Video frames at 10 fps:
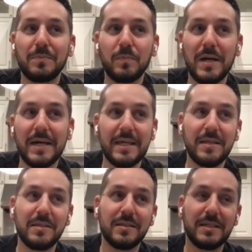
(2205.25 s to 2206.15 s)

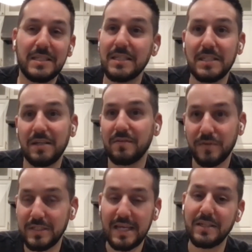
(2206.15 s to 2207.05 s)
my assistant
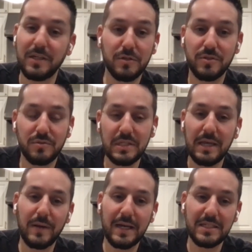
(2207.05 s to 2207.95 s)
for 10 years, who's
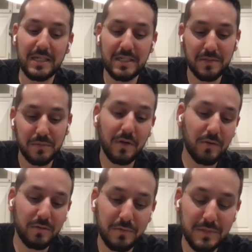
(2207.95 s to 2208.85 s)
now a hygienist,
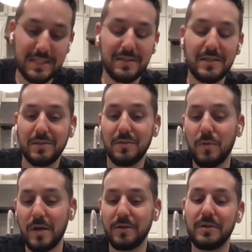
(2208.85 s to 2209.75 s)
Ricardo, was the
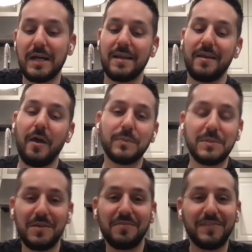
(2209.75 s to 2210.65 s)
one who kind of
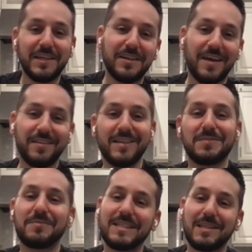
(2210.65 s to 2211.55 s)
helped me figure out
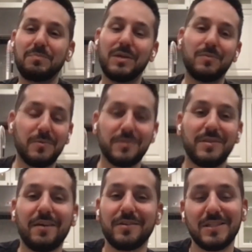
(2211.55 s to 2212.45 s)
this recipe. We
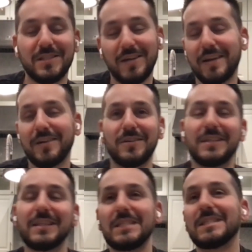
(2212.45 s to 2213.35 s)
were there just kind of
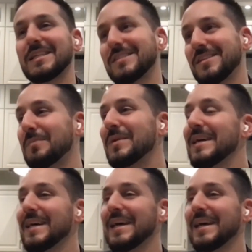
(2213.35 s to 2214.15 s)
cooking these things up.